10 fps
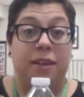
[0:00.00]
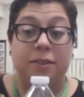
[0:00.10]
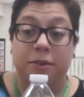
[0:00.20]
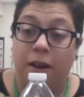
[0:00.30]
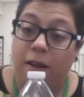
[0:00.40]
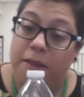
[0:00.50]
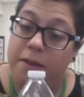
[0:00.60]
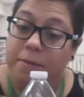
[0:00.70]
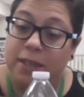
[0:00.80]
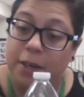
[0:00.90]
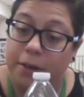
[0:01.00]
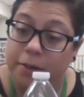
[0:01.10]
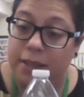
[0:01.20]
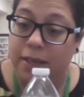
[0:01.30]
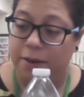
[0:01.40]
these are all the
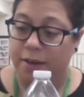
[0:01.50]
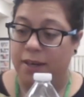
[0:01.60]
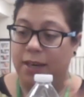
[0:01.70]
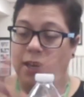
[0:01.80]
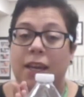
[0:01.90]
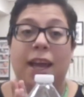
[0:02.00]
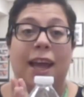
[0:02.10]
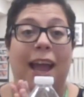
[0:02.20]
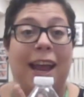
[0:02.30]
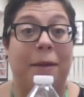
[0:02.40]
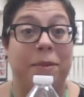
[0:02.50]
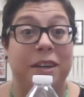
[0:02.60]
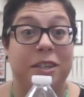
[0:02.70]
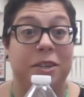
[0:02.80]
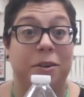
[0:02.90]
materials that you're going to need, and I'm going
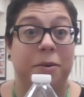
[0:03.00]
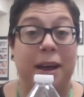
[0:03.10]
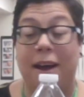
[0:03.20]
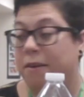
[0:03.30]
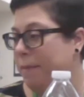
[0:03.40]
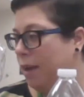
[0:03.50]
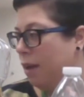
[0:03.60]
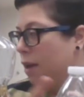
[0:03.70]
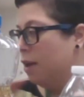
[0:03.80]
to show you how to make